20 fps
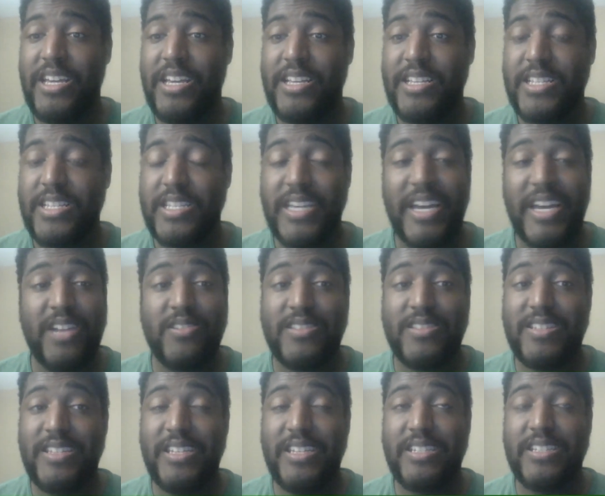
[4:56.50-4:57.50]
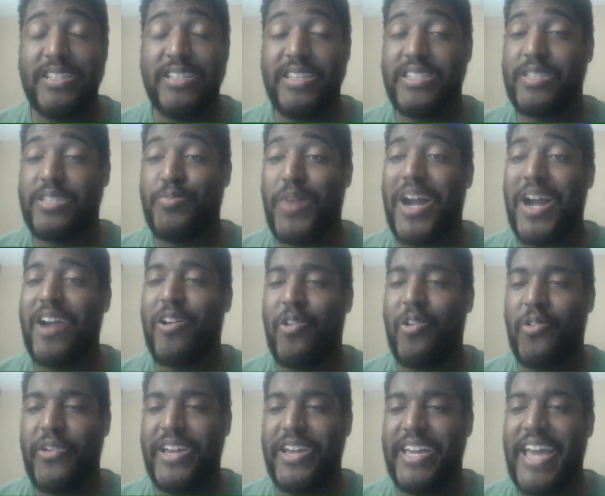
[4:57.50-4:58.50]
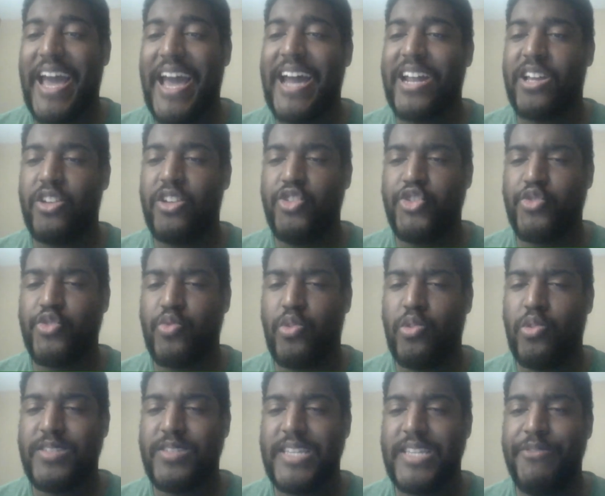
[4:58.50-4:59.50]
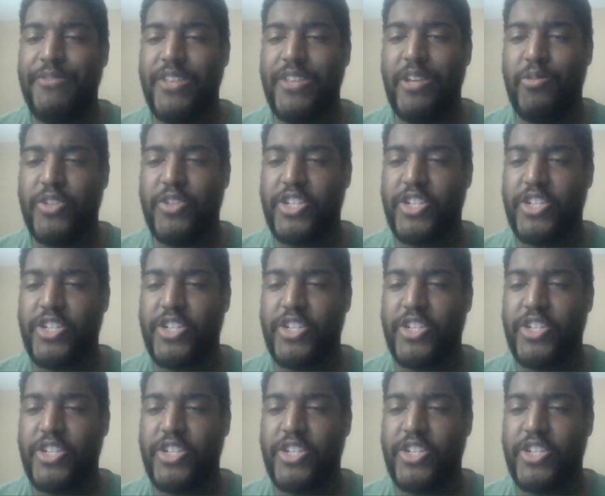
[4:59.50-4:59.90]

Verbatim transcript: Seattle's season is spiraling out of control. Same thing with